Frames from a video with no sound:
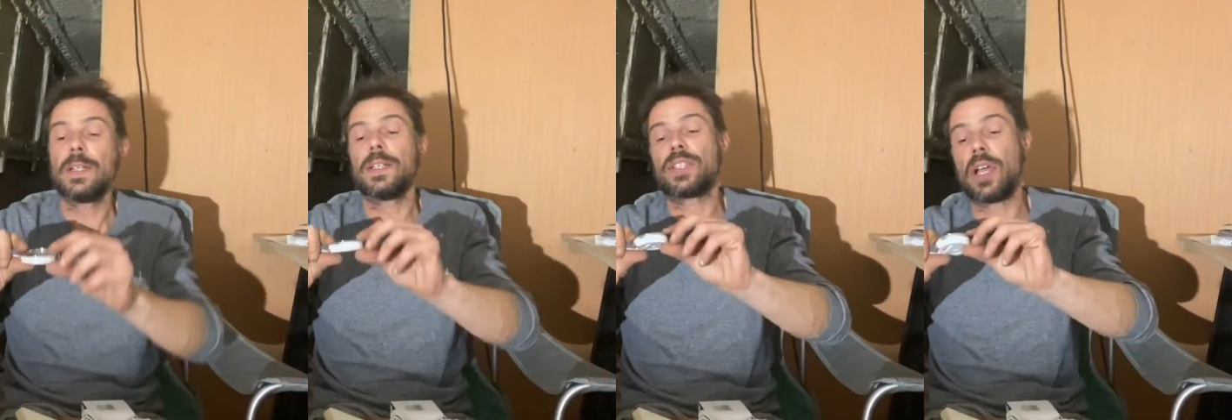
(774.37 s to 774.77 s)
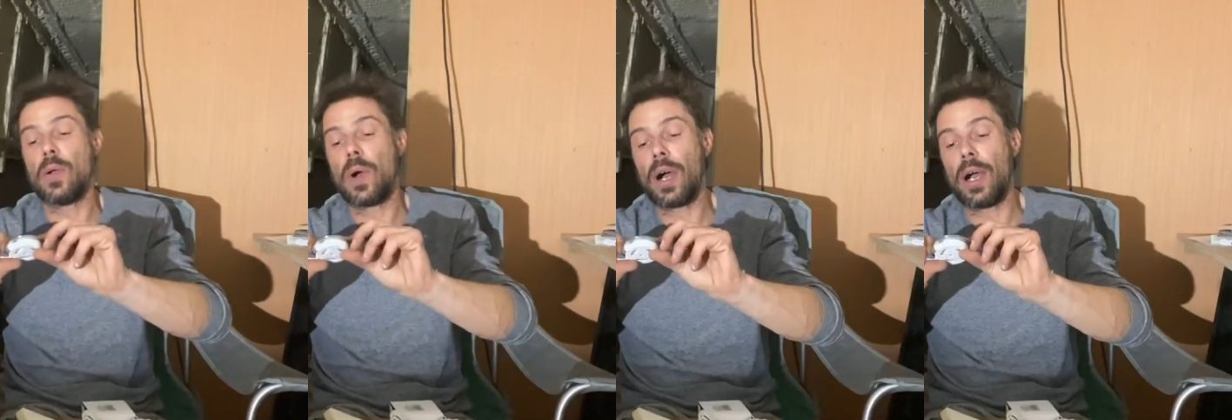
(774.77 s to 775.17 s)

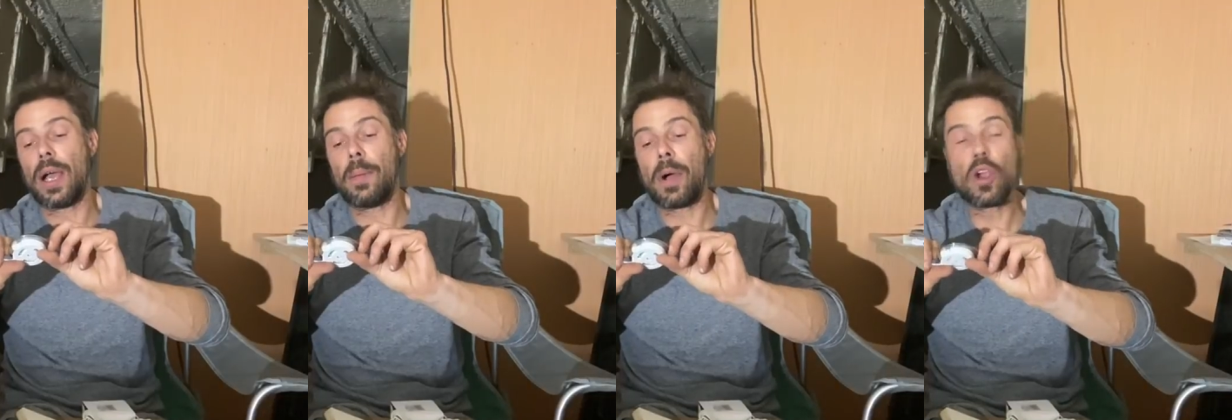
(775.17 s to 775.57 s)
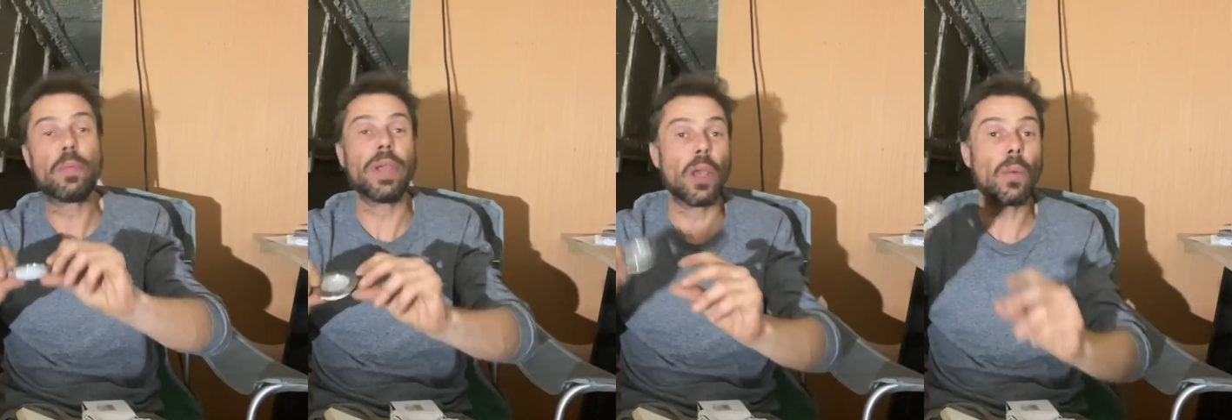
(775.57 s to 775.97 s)
So I'm
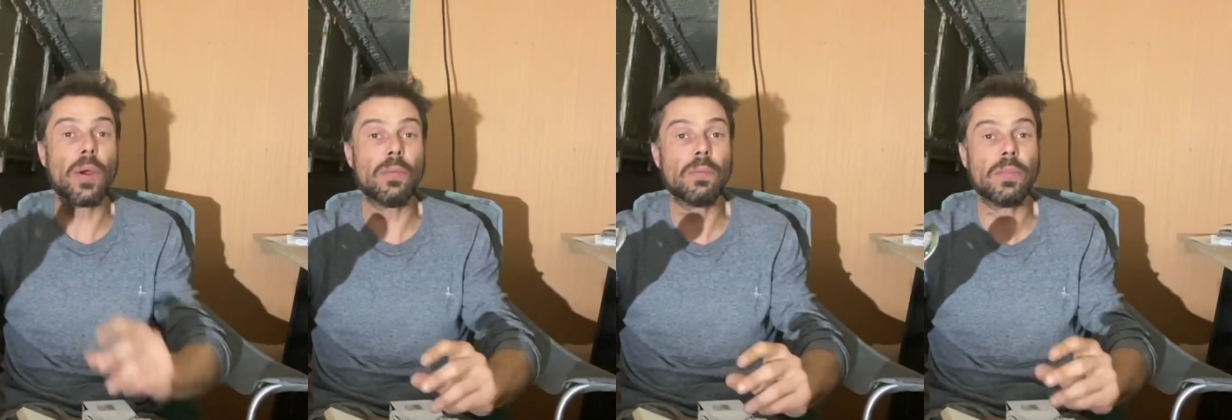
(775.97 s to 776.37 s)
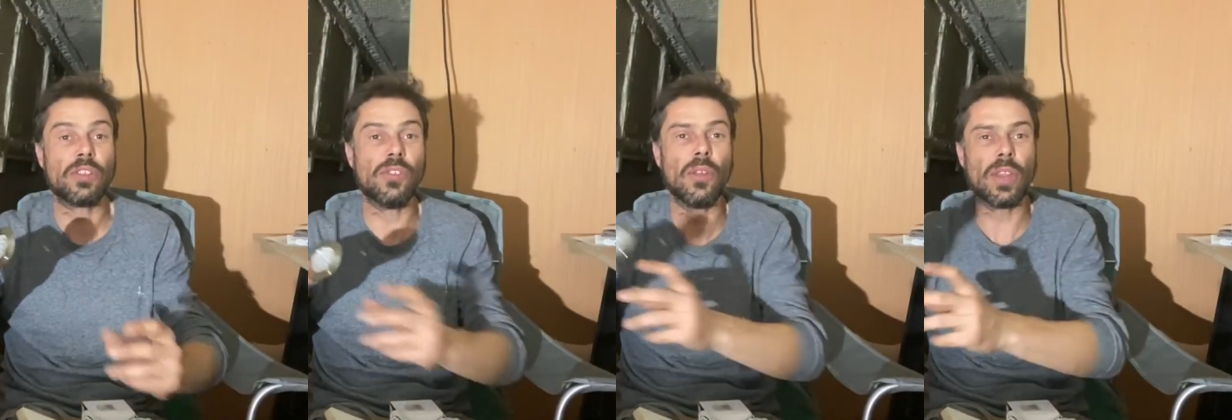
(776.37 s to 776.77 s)
hoping
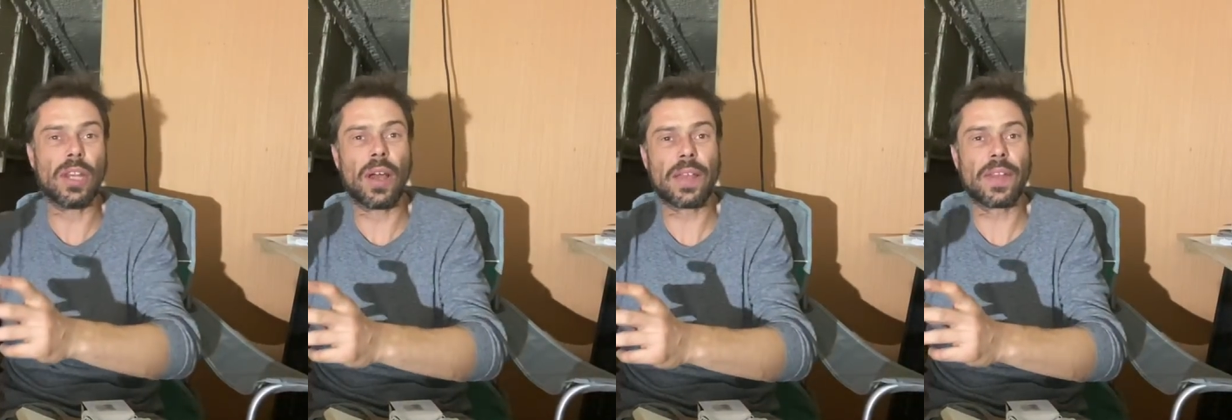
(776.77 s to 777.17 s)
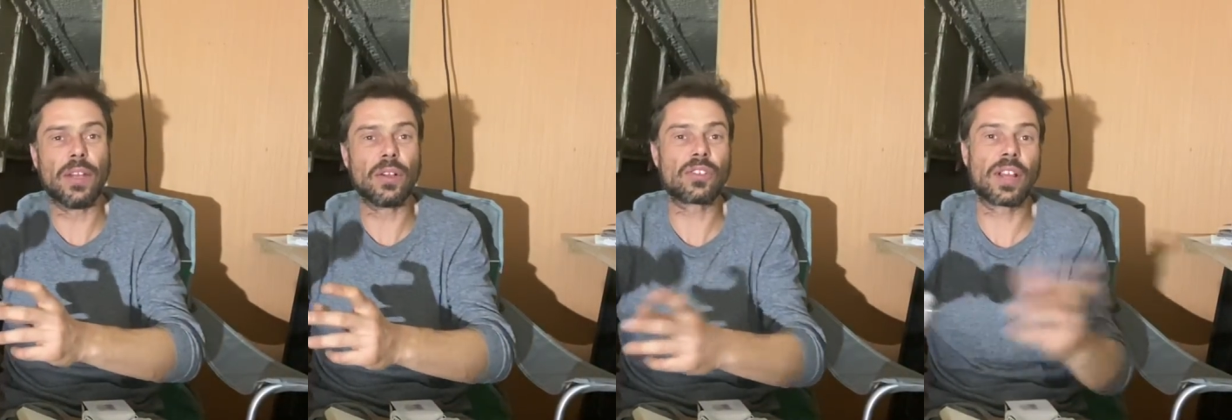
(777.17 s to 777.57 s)
it's not the light that
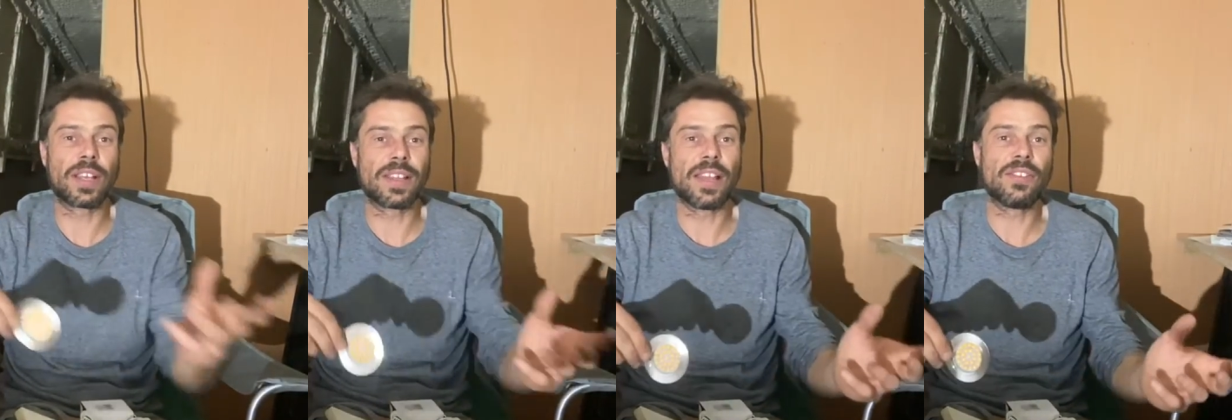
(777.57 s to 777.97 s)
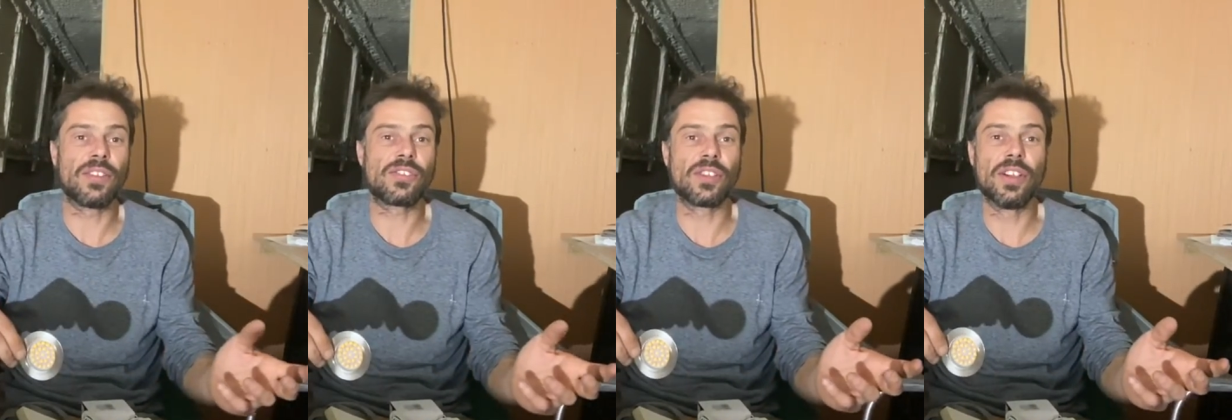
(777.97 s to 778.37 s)
looks like a
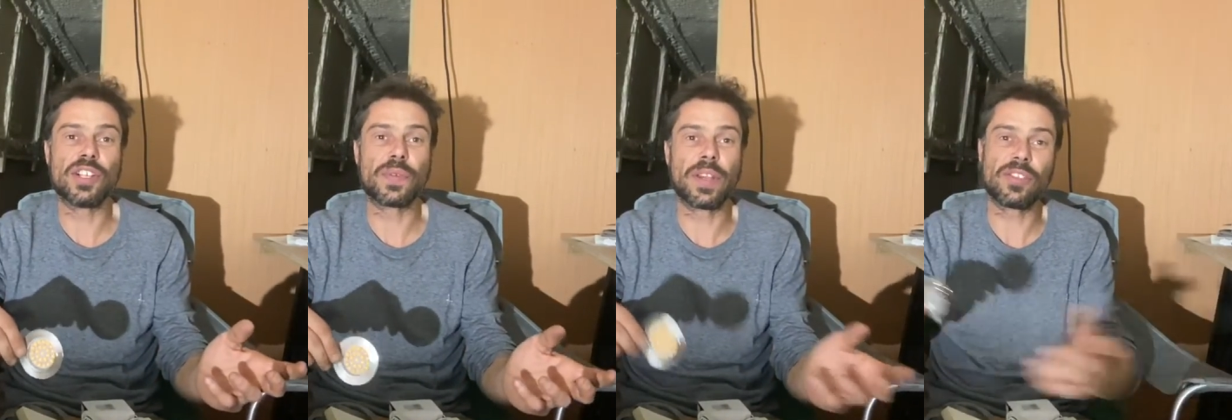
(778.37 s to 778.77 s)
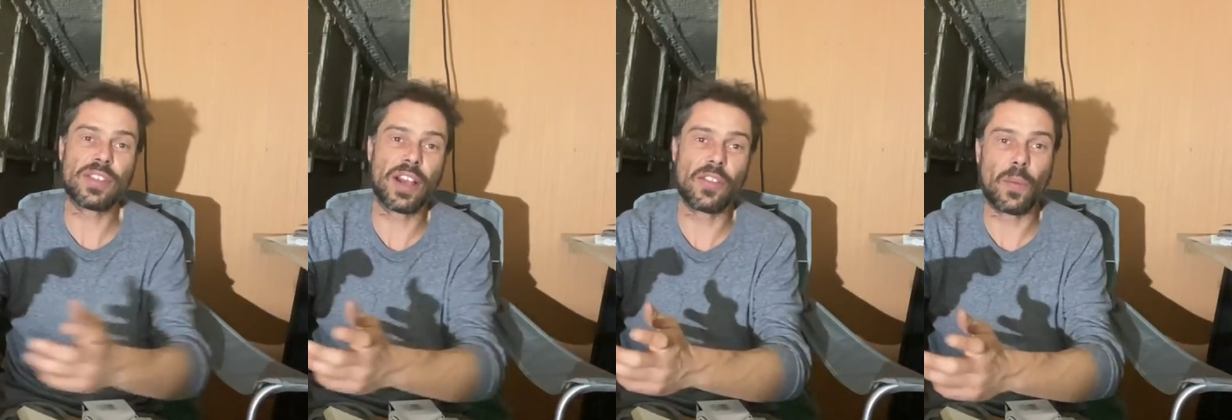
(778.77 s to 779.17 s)
dentist surgery, it's
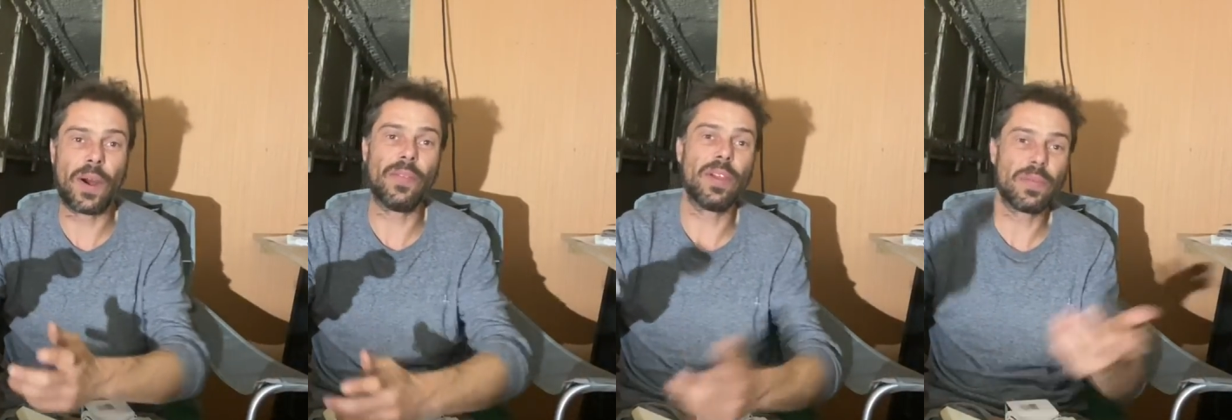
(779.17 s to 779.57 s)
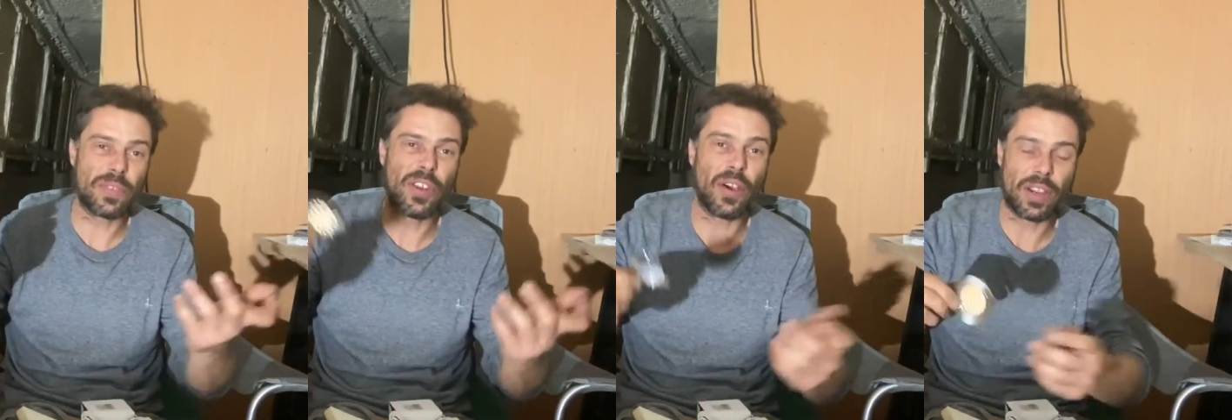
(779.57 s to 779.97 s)
the other one,
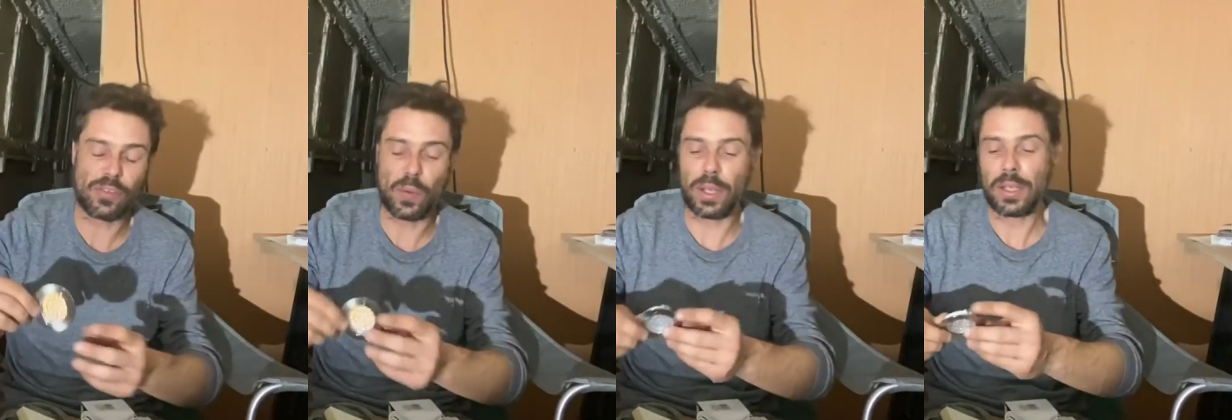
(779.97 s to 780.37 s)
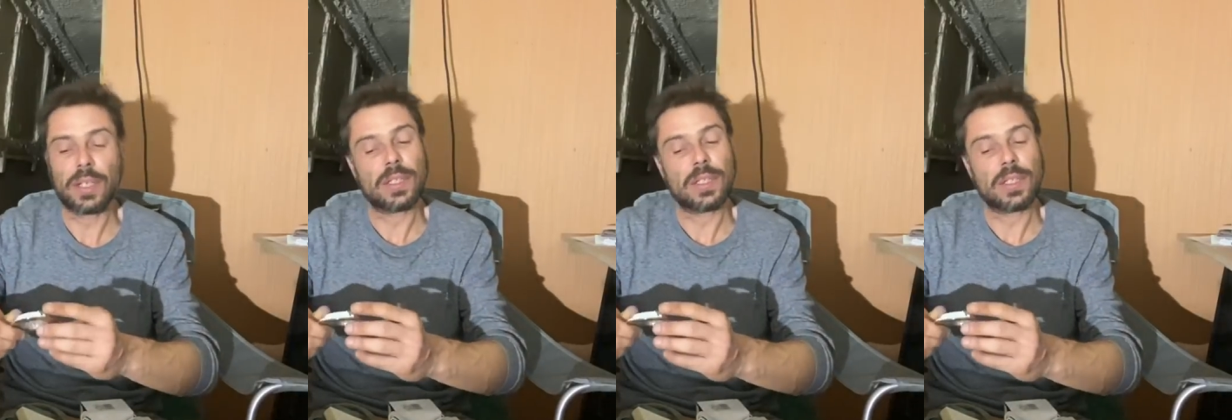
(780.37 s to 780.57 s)
the nice one.